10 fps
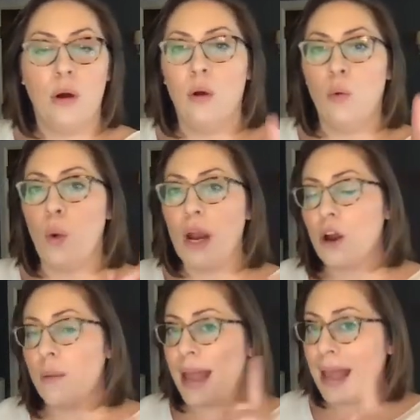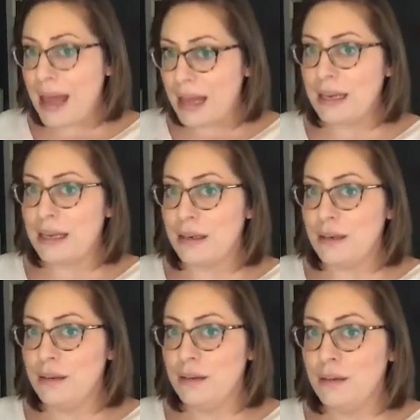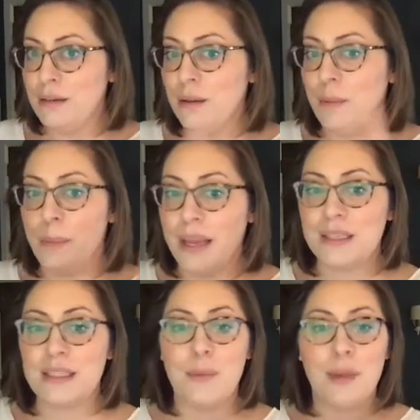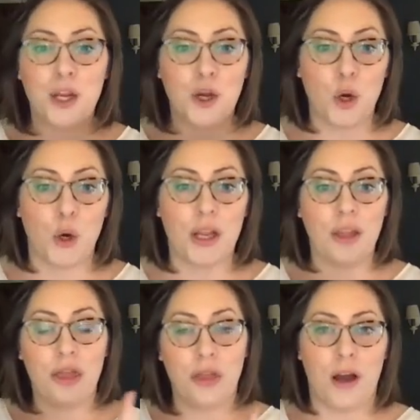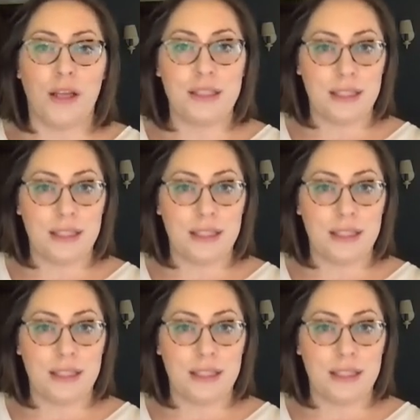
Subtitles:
Where am I headed based on my current thoughts